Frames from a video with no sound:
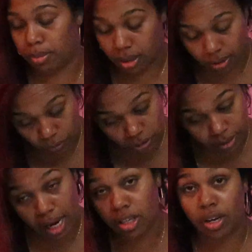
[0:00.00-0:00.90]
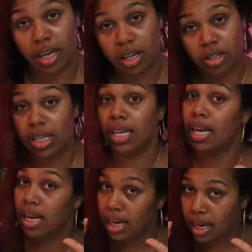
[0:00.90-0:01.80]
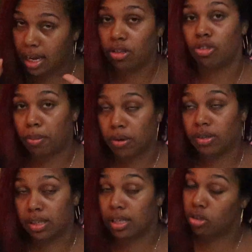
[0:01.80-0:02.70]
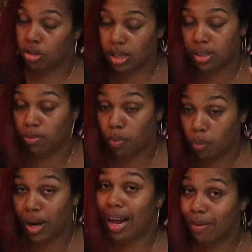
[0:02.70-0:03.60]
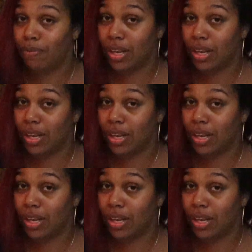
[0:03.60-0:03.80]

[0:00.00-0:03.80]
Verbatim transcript: But if it's not your energy, it is your person's energy. And what I'm